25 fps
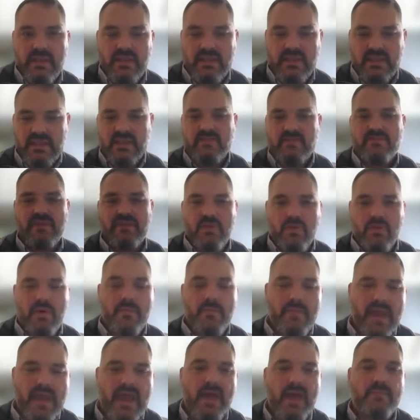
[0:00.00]
give you a
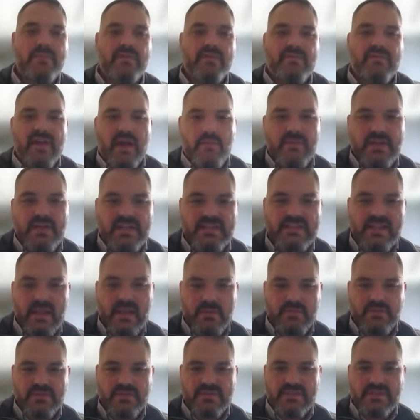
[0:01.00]
map of how many
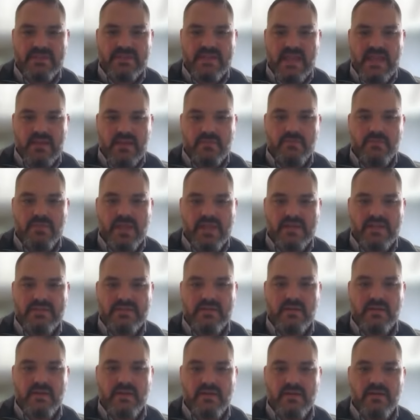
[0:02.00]
samples to take based
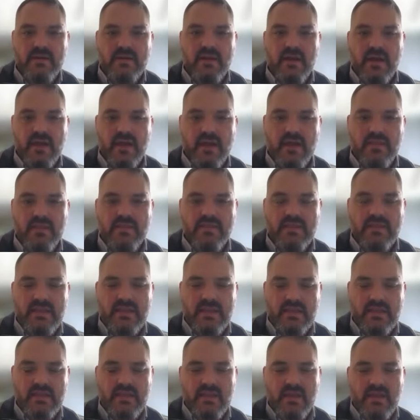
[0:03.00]
on
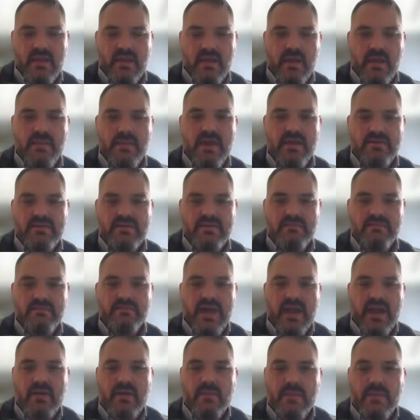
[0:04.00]
the amount of
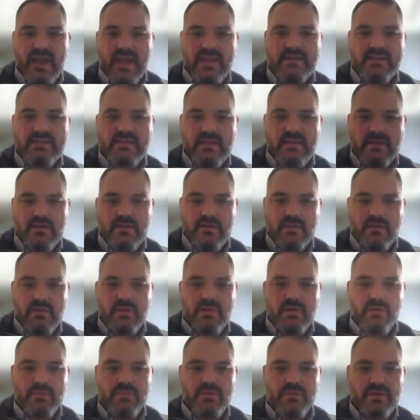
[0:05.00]
biomass that
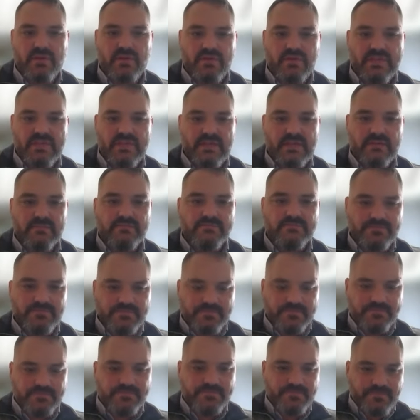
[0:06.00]
you're producing.
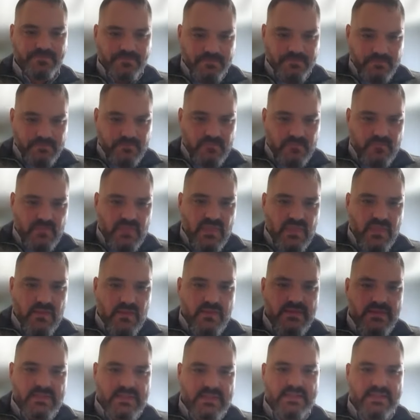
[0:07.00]

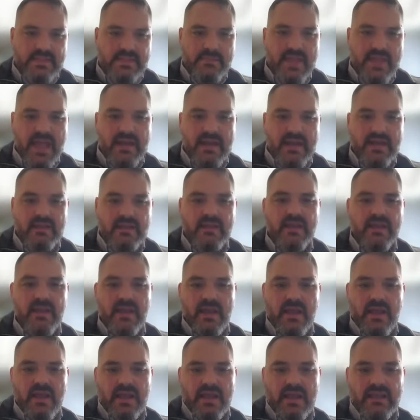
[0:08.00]
Systematic,
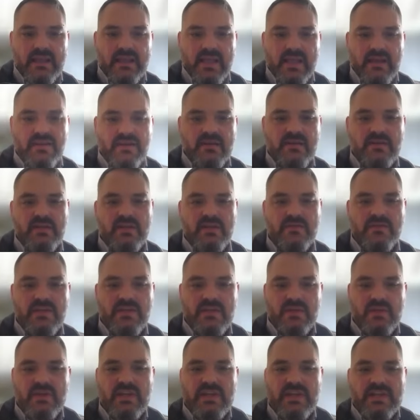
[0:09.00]
again,
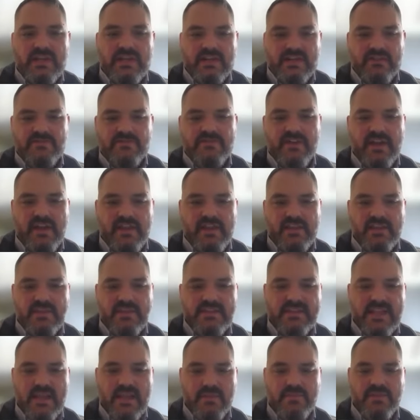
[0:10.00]
you need to define the
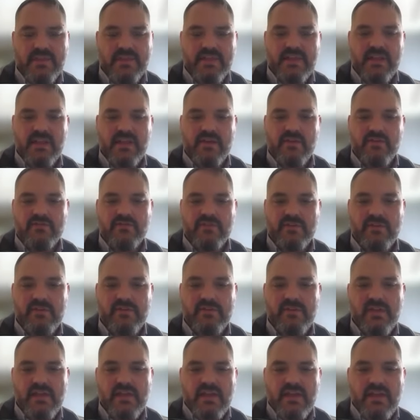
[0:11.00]
sampling
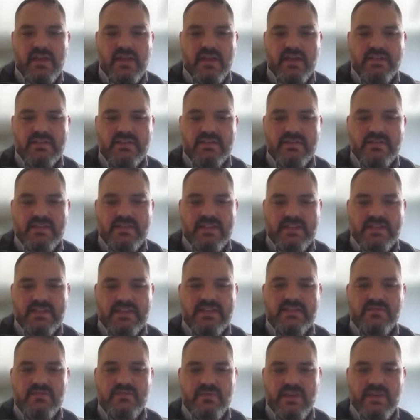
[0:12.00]
interval. And so this
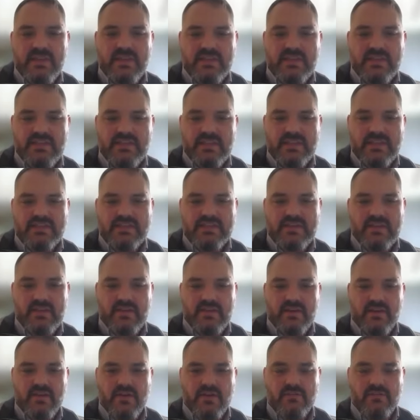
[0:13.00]
is really just,
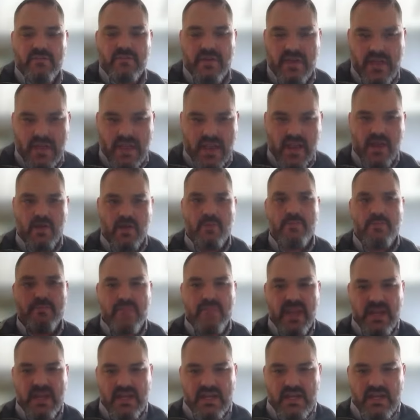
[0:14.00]
how
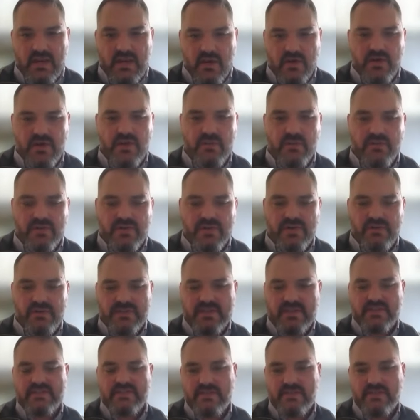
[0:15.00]
many are you
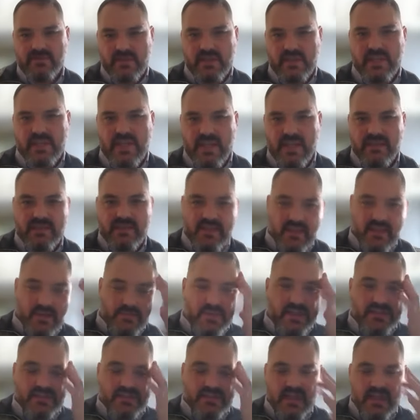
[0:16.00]
producing? So again, think
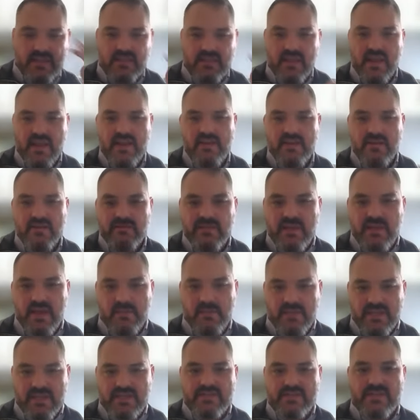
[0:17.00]
about that line of
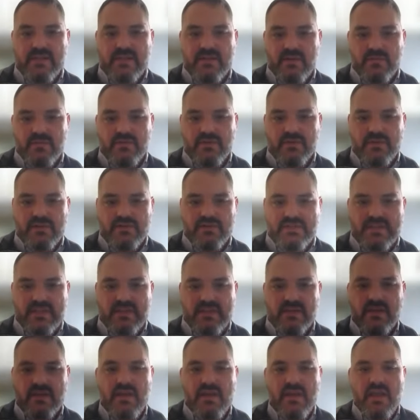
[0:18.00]
gummies that you're
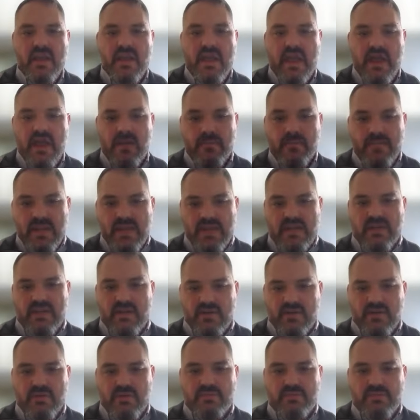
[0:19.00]
producing. How many are
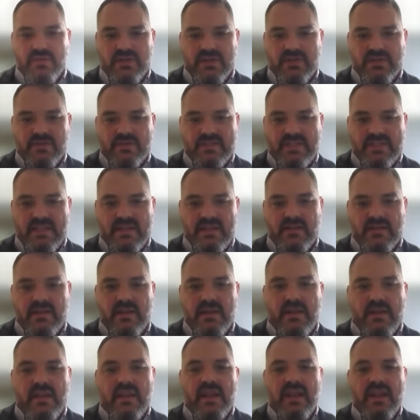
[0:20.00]
you producing?
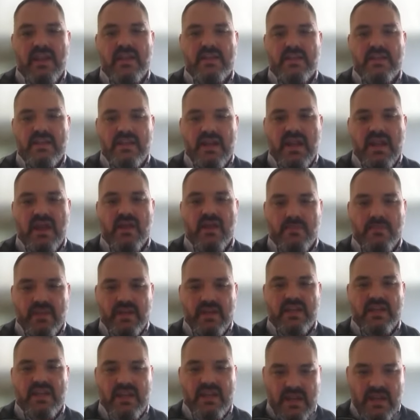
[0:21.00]
And then how
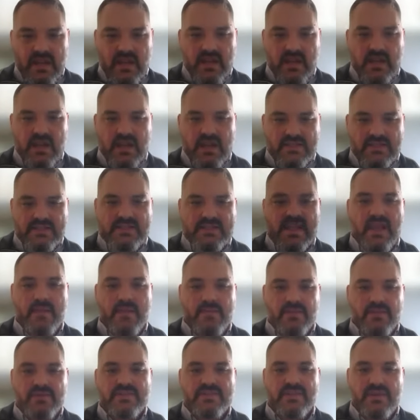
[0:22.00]
many
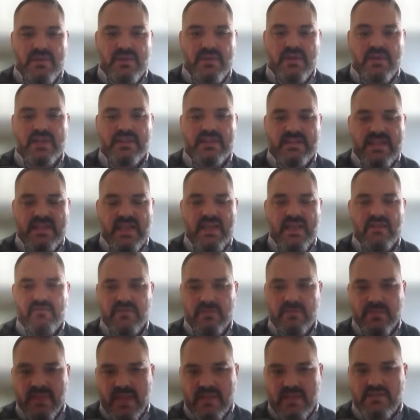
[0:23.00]
samples are you going to take
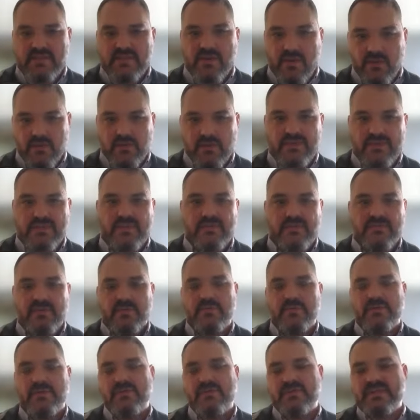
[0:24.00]
from that total? So if
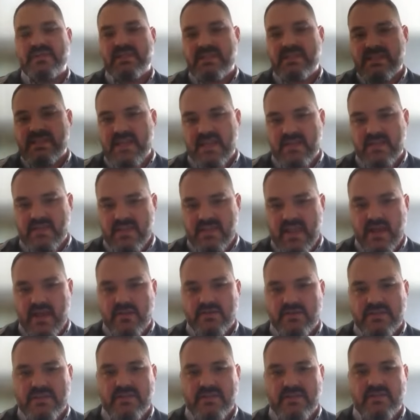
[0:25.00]
you're producing
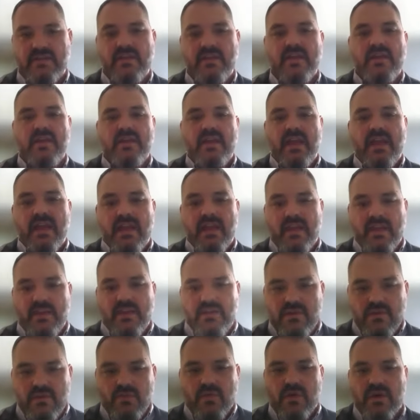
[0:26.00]
10,000
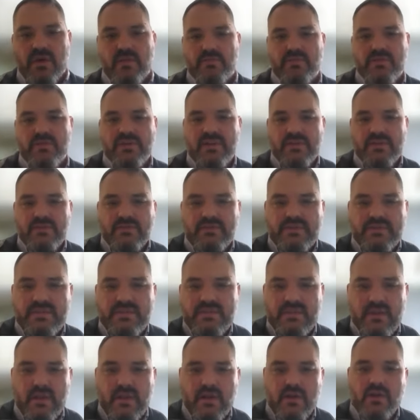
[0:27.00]
and you want to
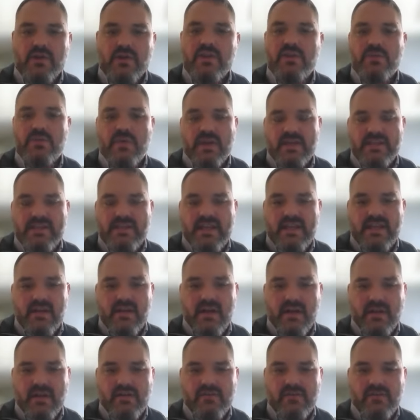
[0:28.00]
produce, or you want to take
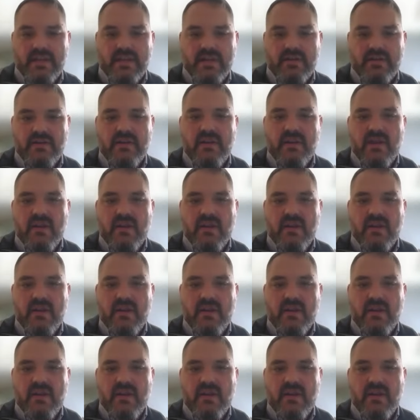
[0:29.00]
100